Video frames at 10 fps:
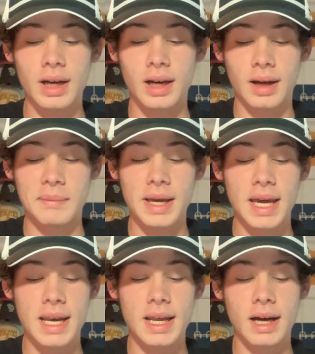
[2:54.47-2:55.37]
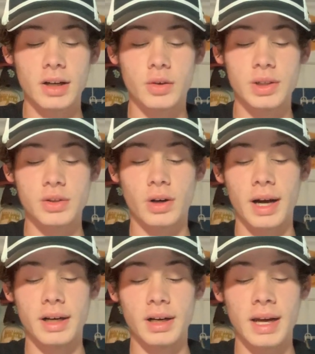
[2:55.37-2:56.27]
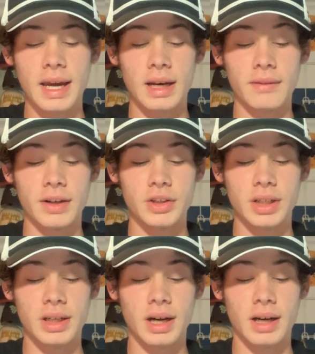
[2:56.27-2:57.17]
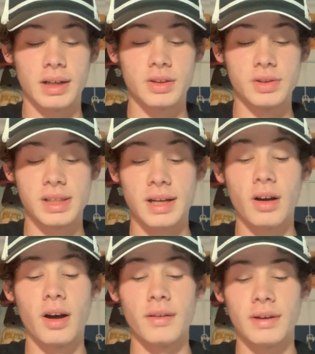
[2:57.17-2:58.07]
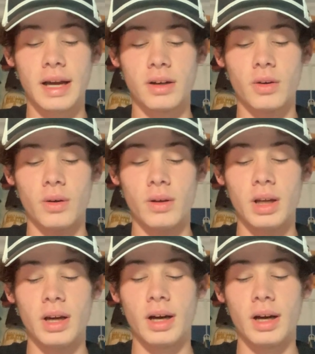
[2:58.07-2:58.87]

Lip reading: and Chris Kreider and Evgeny Kuznetsov had a goal.